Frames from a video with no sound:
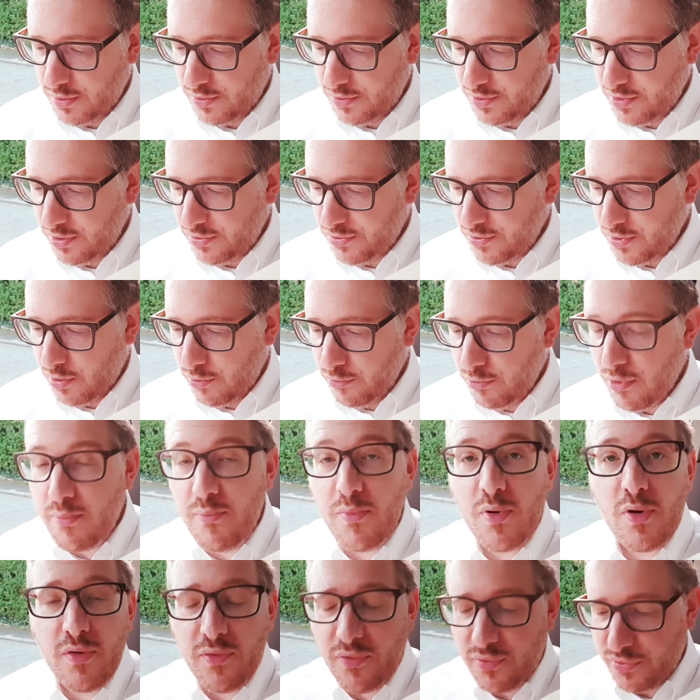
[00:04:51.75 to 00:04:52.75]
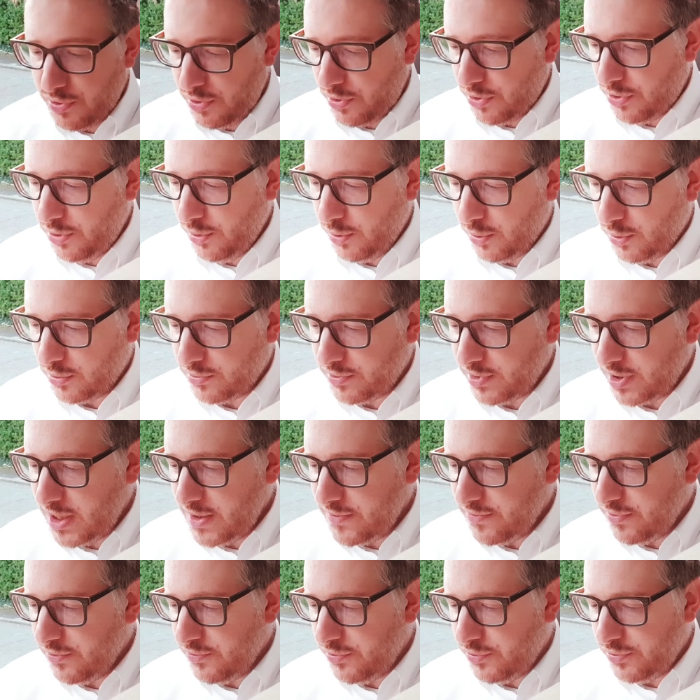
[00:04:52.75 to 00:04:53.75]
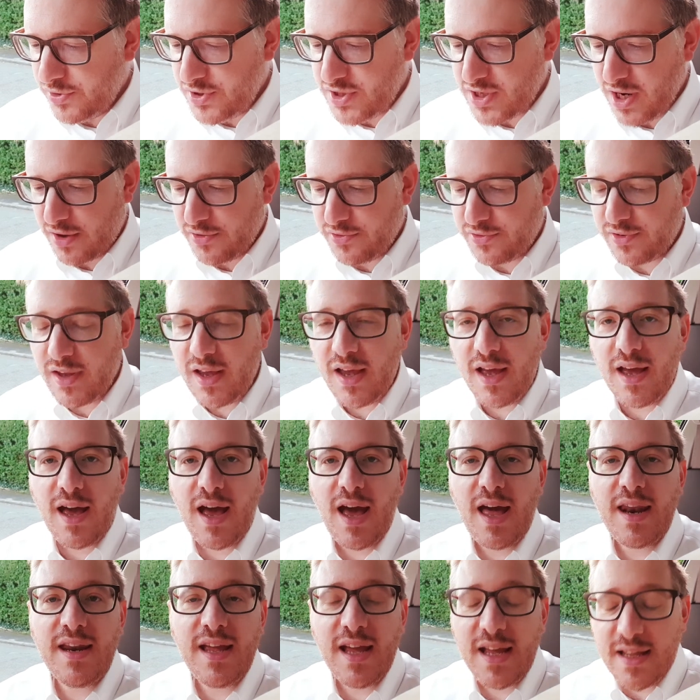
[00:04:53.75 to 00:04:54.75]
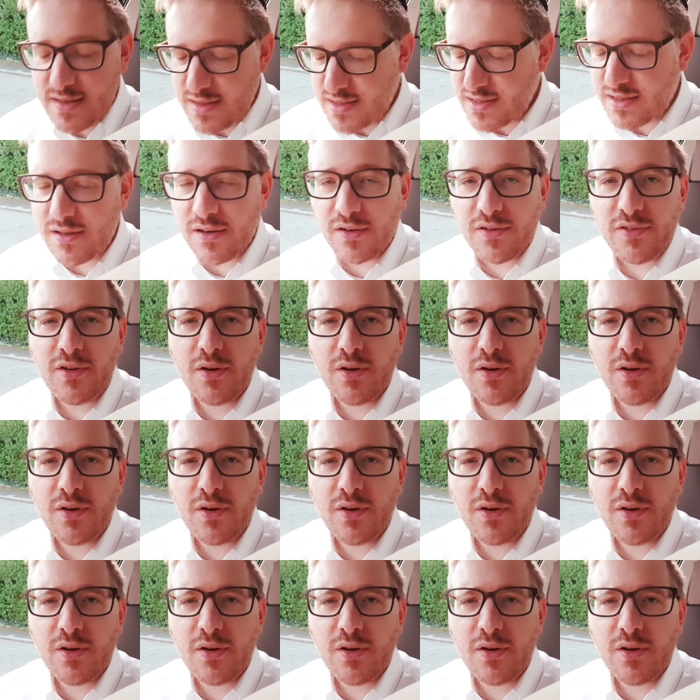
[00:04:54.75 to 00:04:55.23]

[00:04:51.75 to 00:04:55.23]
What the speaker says: just remove the thought, even for just an instant.